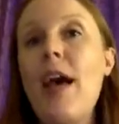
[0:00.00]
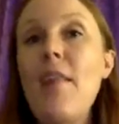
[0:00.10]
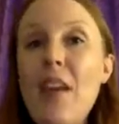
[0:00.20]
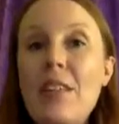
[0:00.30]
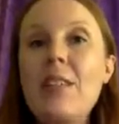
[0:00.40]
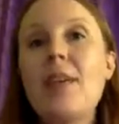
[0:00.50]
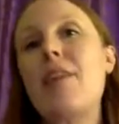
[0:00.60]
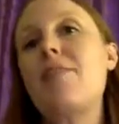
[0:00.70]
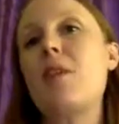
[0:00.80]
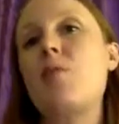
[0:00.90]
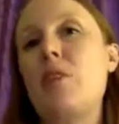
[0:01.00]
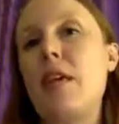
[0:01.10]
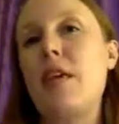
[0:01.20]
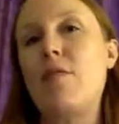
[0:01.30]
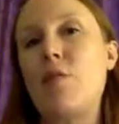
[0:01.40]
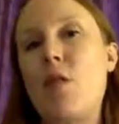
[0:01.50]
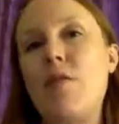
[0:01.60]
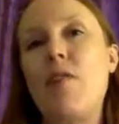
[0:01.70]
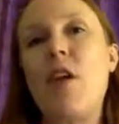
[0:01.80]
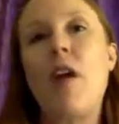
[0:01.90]
And that's the kind of thing we're looking for
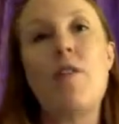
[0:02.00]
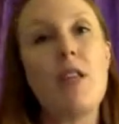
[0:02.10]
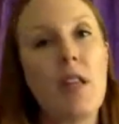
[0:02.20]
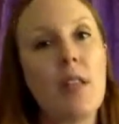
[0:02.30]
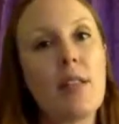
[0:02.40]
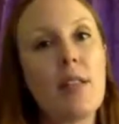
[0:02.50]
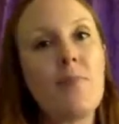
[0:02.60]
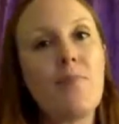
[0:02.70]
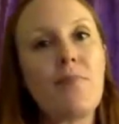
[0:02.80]
our villains.